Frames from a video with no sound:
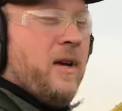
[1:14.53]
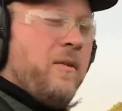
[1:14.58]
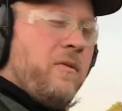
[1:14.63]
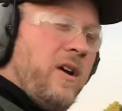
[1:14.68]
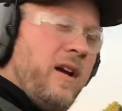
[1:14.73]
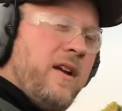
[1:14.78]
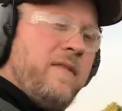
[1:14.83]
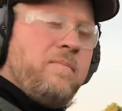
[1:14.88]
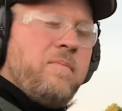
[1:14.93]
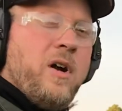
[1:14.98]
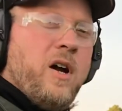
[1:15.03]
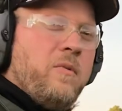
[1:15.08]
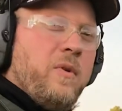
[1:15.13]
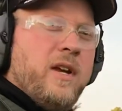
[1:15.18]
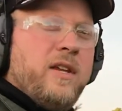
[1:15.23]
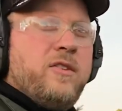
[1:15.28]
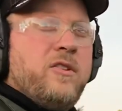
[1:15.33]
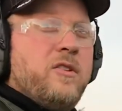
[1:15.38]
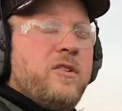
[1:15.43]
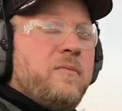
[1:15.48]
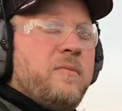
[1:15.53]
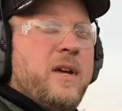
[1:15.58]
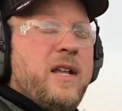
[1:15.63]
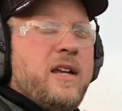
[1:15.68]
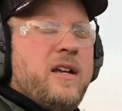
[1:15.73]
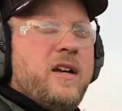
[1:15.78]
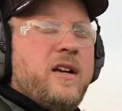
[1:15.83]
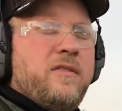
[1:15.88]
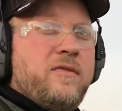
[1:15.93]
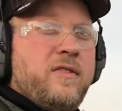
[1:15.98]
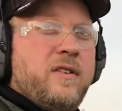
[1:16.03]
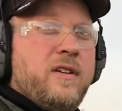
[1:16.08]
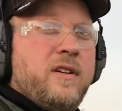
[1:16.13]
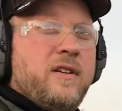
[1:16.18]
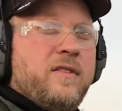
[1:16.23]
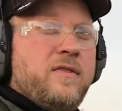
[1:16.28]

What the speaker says: my wife bought way too many of